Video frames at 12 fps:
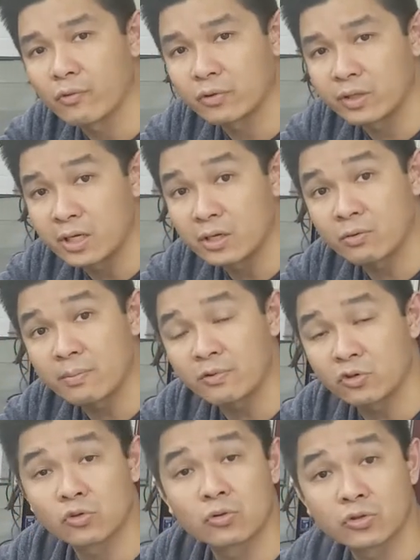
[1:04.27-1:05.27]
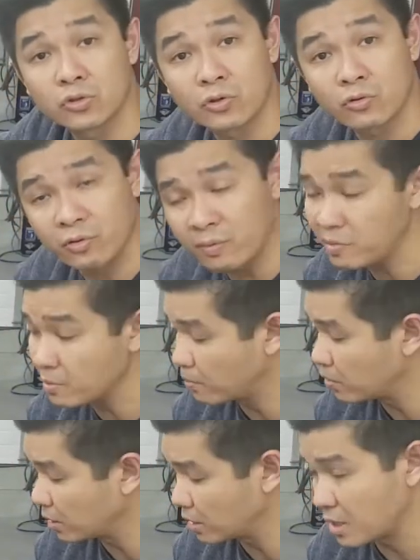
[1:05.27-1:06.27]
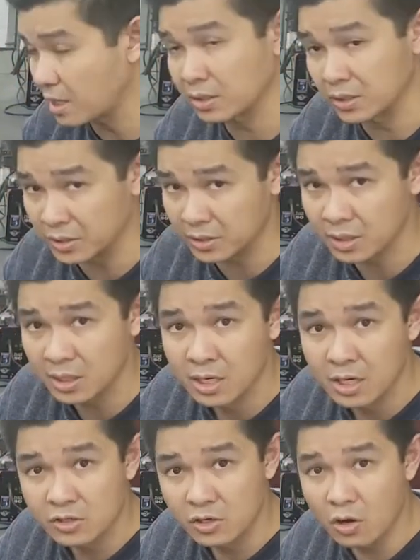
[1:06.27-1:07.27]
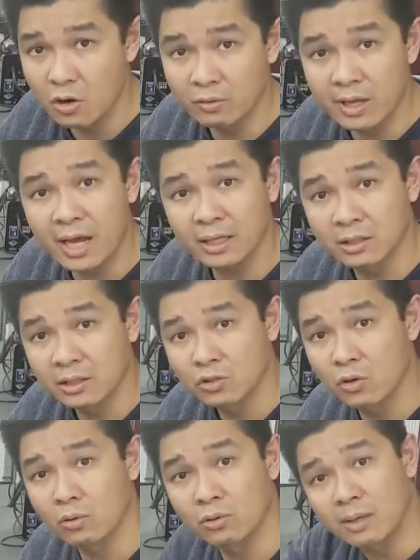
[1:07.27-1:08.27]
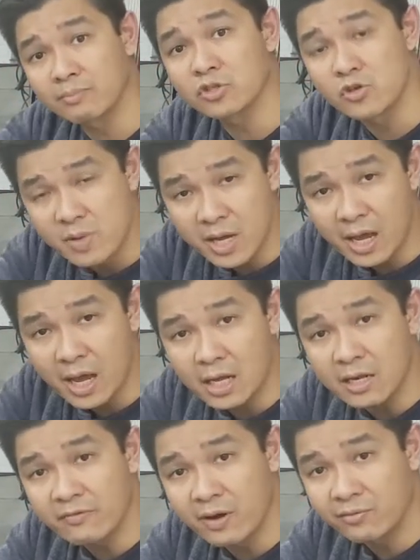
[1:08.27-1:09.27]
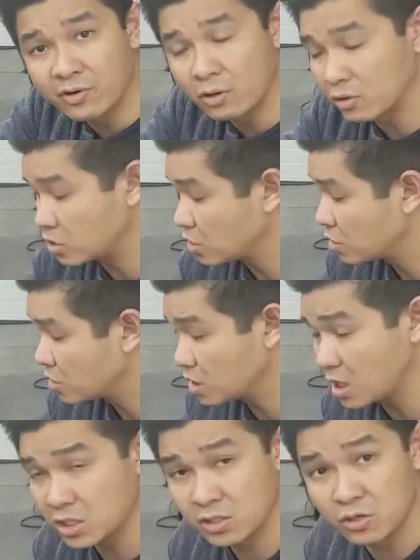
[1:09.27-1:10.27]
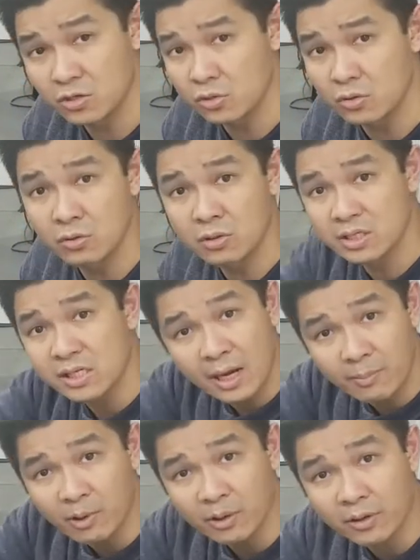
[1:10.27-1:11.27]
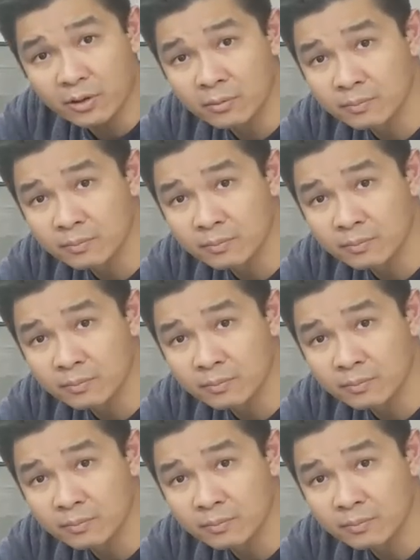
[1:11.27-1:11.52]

for the crimper tool to crimp the bullet connectors. So that total up to be $85 just to do the side marker.